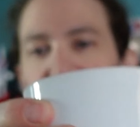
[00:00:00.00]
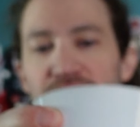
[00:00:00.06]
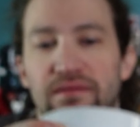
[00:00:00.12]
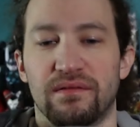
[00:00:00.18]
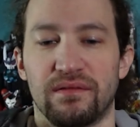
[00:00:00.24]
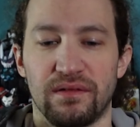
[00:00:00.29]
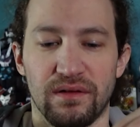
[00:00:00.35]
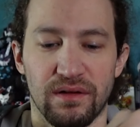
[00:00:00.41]

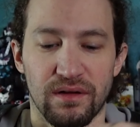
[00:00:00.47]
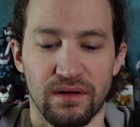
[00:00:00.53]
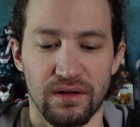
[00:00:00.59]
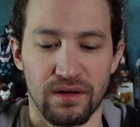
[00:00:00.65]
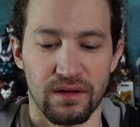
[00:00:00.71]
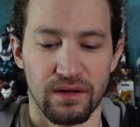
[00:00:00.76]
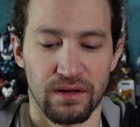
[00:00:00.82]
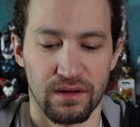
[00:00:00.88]

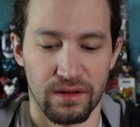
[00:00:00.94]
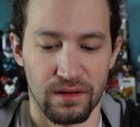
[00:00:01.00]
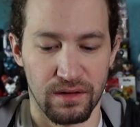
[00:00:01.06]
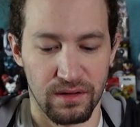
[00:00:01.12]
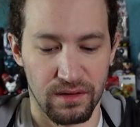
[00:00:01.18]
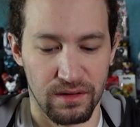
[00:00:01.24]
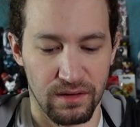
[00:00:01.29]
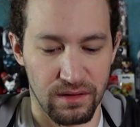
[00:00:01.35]

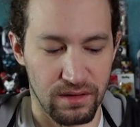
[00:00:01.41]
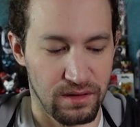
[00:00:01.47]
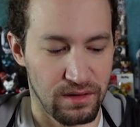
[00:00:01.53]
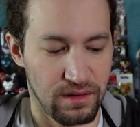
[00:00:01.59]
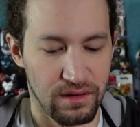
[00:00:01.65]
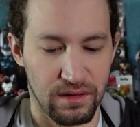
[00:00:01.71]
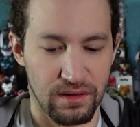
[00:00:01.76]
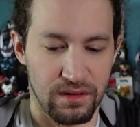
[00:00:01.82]

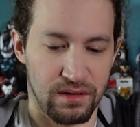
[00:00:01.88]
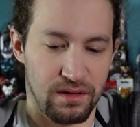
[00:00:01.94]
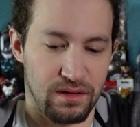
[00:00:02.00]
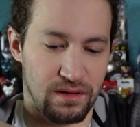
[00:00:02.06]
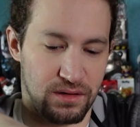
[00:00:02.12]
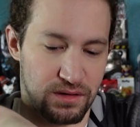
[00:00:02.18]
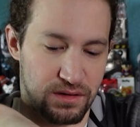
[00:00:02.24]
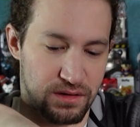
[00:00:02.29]

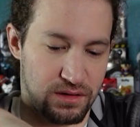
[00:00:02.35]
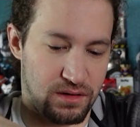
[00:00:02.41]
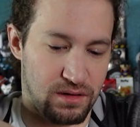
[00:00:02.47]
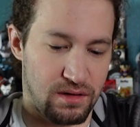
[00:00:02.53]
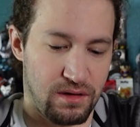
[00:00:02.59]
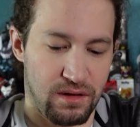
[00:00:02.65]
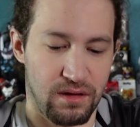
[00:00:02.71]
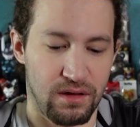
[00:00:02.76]

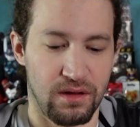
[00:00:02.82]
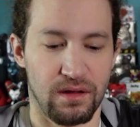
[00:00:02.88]
(no one is talking)